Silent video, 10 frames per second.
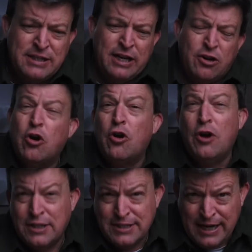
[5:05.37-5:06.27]
The
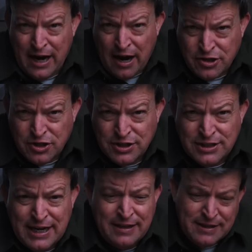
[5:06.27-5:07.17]
currency, I should
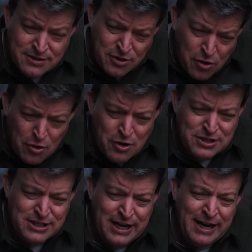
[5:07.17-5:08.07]
say, this
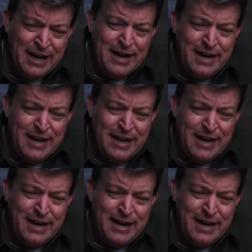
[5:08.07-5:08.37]
currency